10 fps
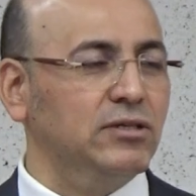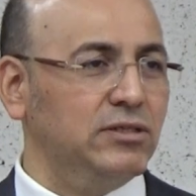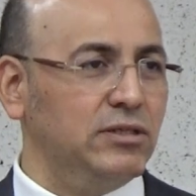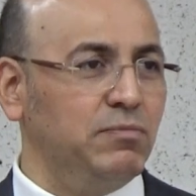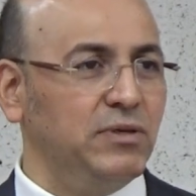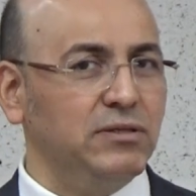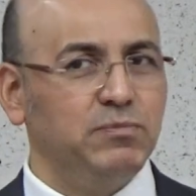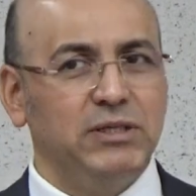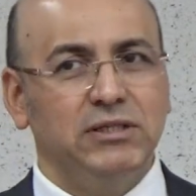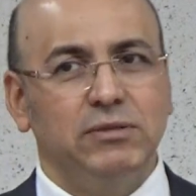Christian
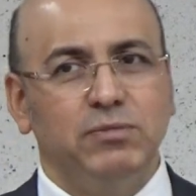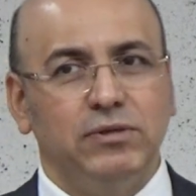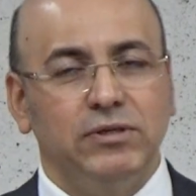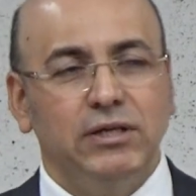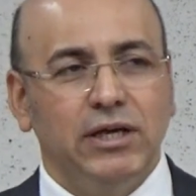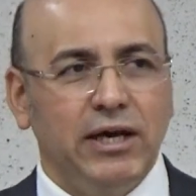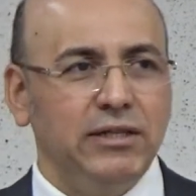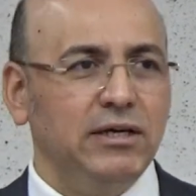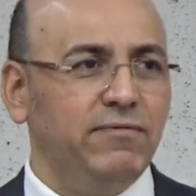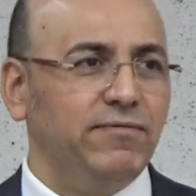principle.
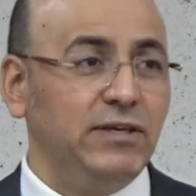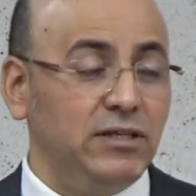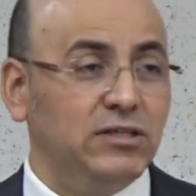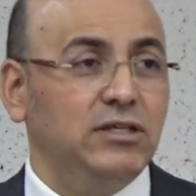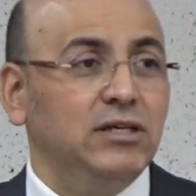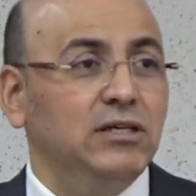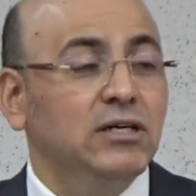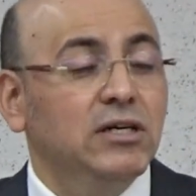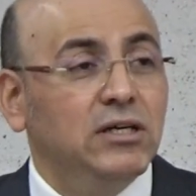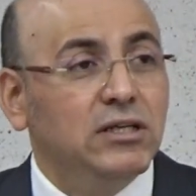And they finished the,
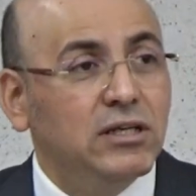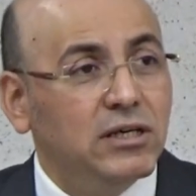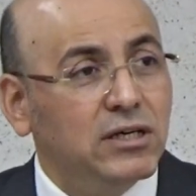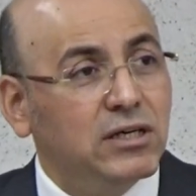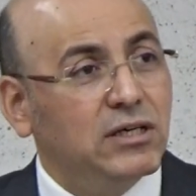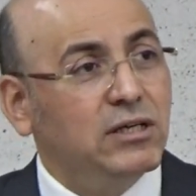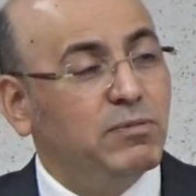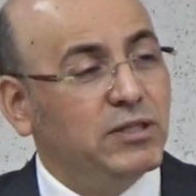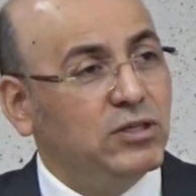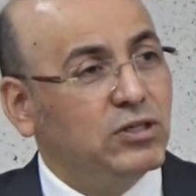the, the
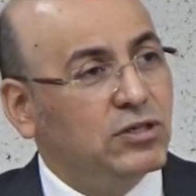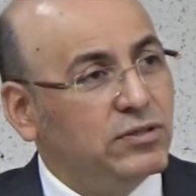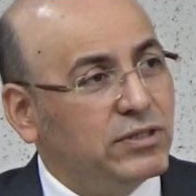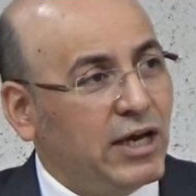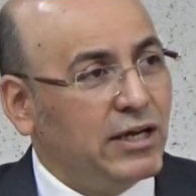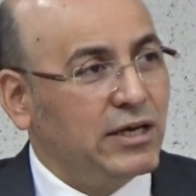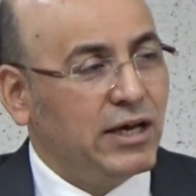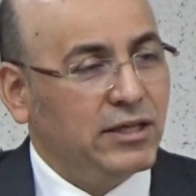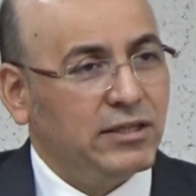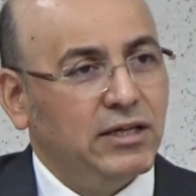petition on time,
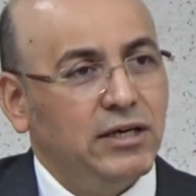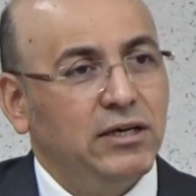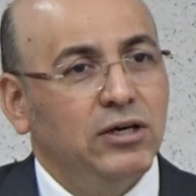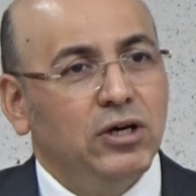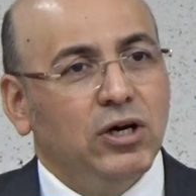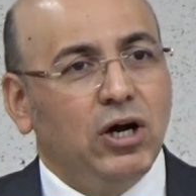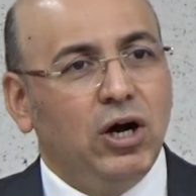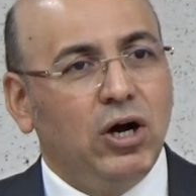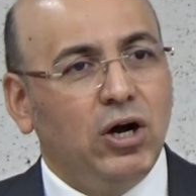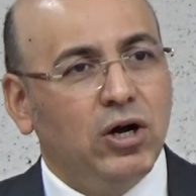and they
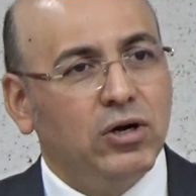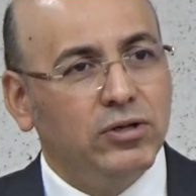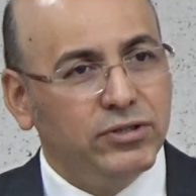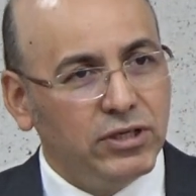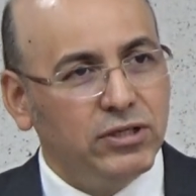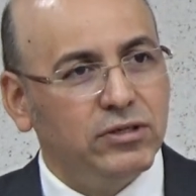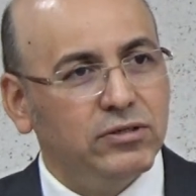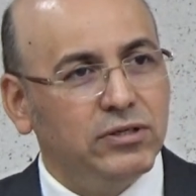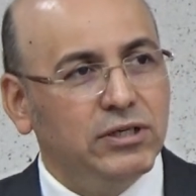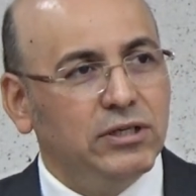uh, continue
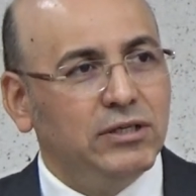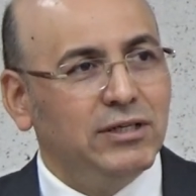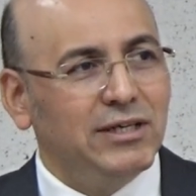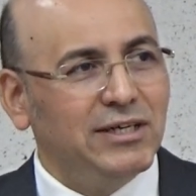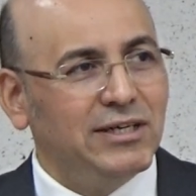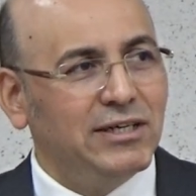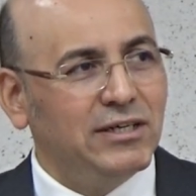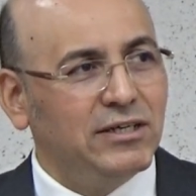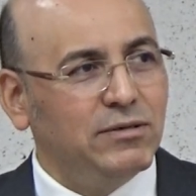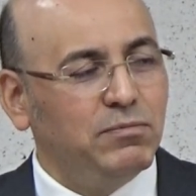
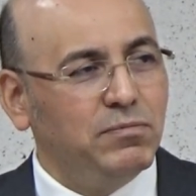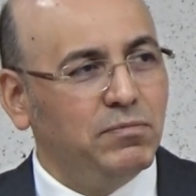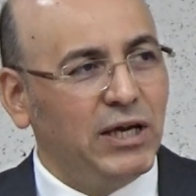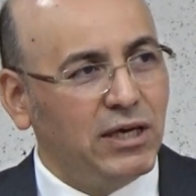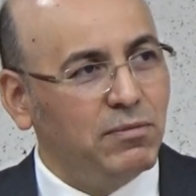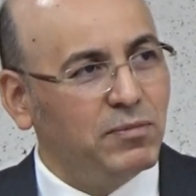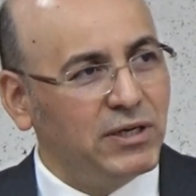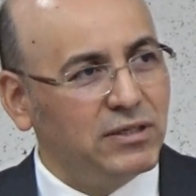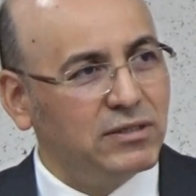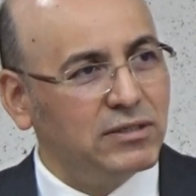uh, making
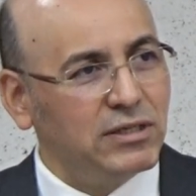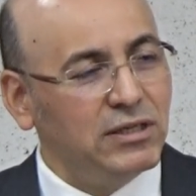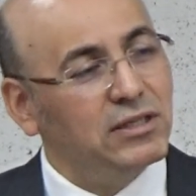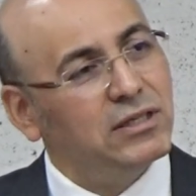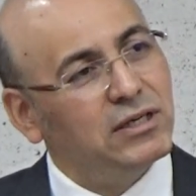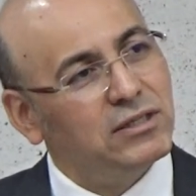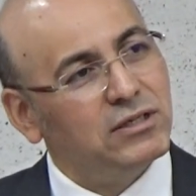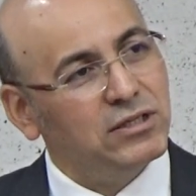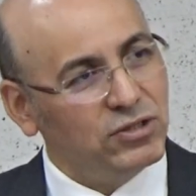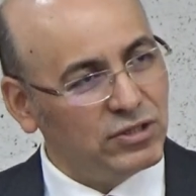bricks in the
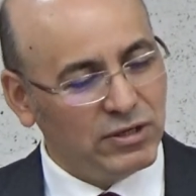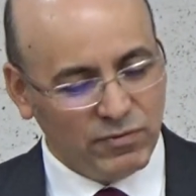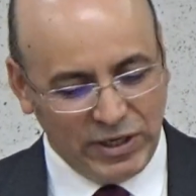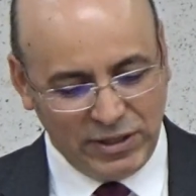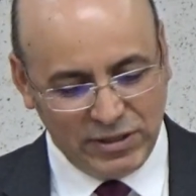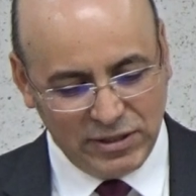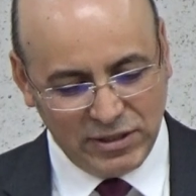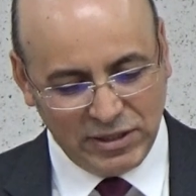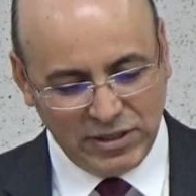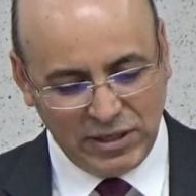traditional way
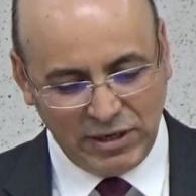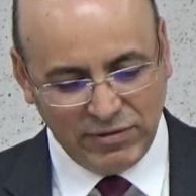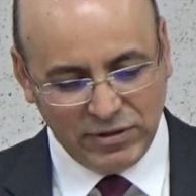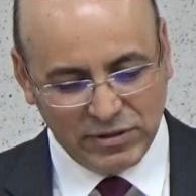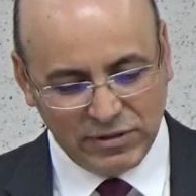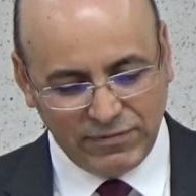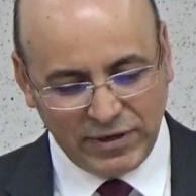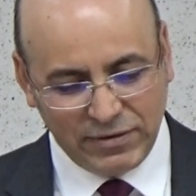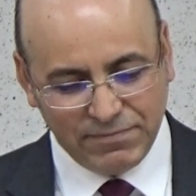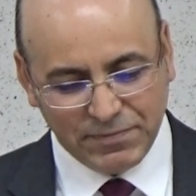that they have done so far.